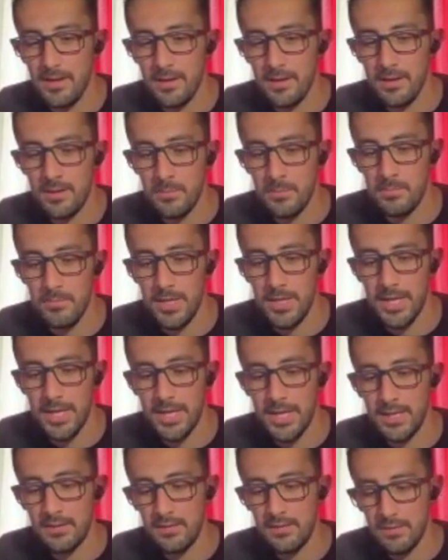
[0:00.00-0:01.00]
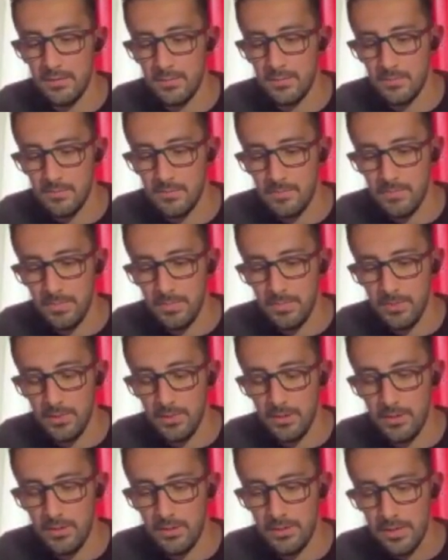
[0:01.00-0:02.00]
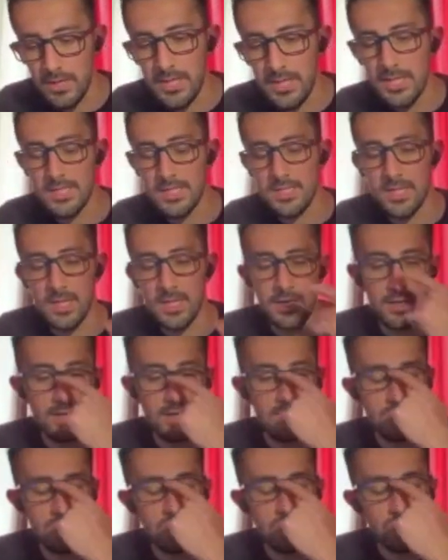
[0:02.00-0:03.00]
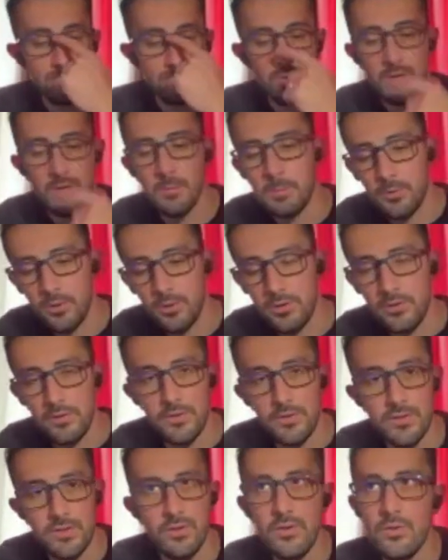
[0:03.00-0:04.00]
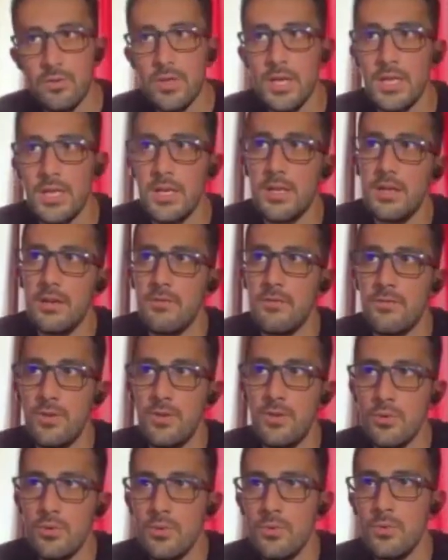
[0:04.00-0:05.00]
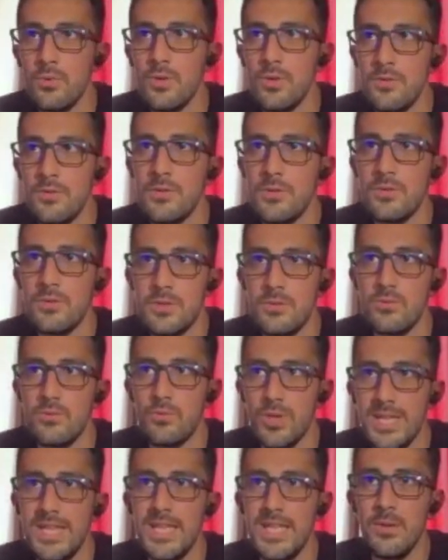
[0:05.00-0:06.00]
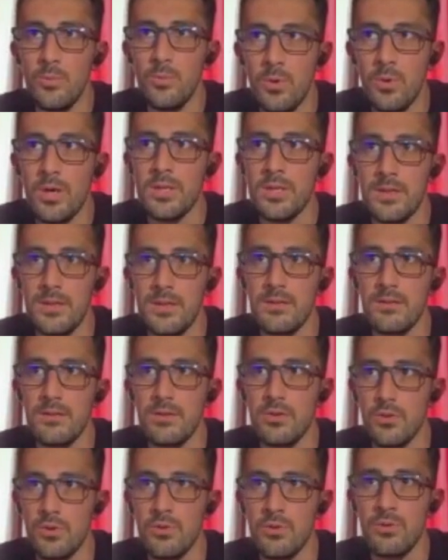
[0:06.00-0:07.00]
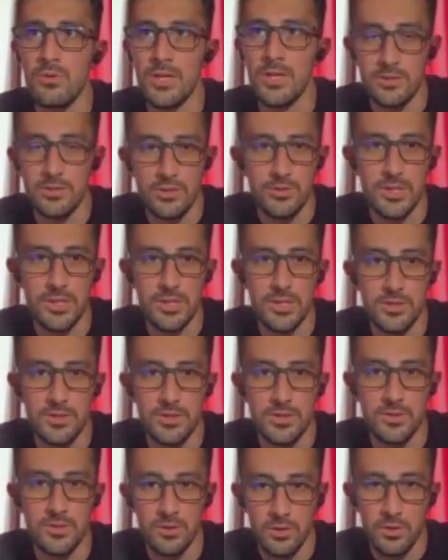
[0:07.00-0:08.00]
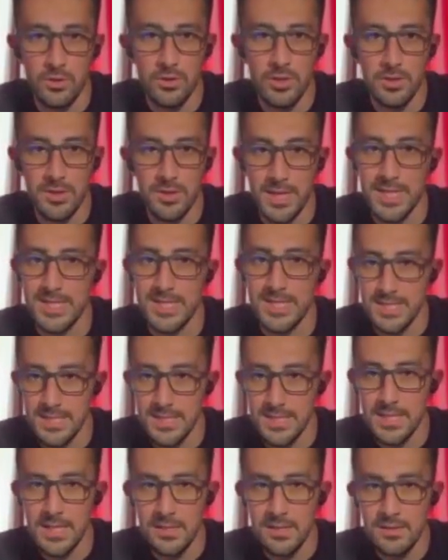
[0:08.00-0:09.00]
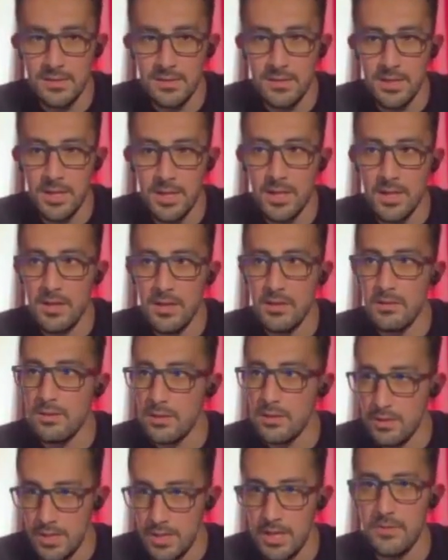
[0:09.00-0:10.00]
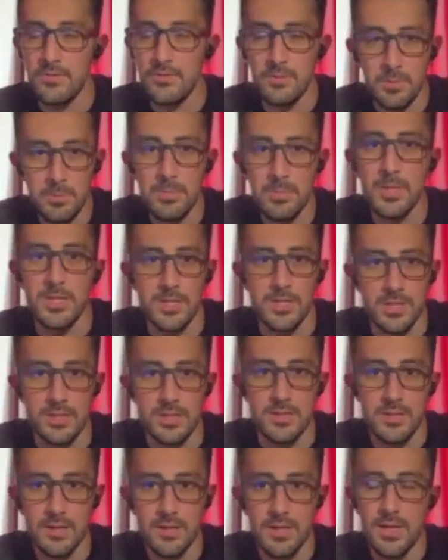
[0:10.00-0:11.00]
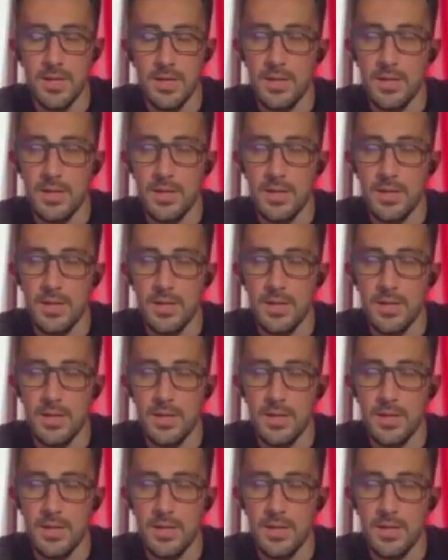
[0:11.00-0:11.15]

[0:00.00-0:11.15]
And the thing is that it's also important to know that if you really want your illustrations to look that detailed, then you have to be patient.